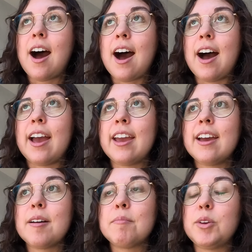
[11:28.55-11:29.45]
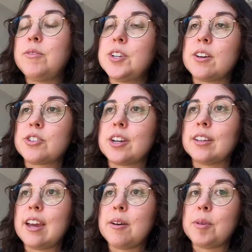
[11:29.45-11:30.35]
I moved to
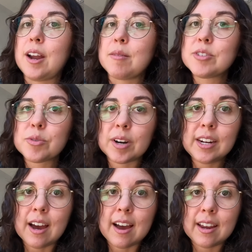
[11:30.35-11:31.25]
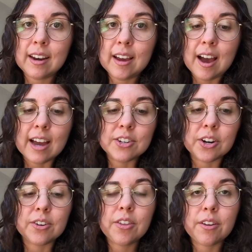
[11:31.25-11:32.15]
Australia when I was 29. I
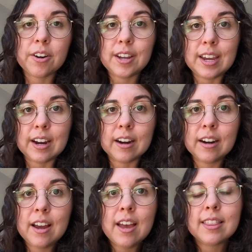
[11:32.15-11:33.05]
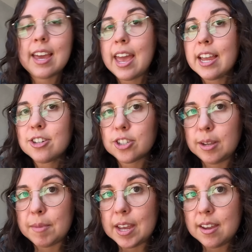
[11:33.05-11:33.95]
turned 30 here. The age
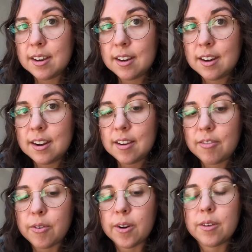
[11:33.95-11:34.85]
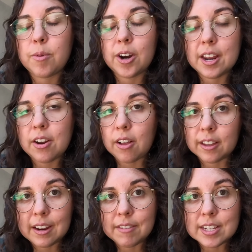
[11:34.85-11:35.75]
limit for the work and
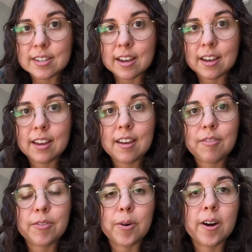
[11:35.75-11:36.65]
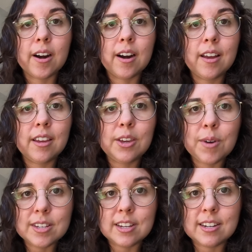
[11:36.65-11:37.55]
holiday visa for
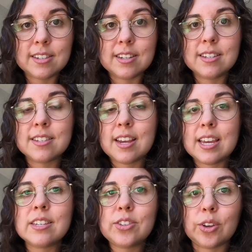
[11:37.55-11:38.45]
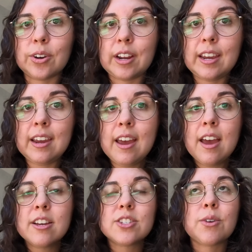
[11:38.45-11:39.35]
US citizens is 30.
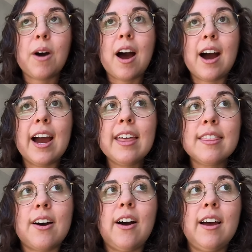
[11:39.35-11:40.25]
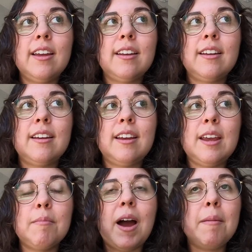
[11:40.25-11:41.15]
So I thought
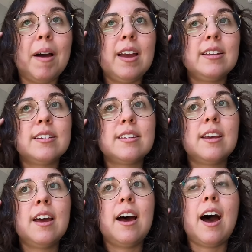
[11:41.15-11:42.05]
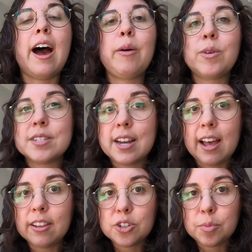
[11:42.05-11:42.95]
in my mind, I wasn't
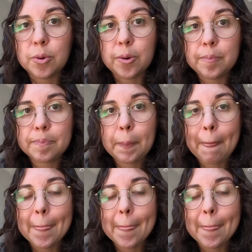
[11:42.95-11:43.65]
eligible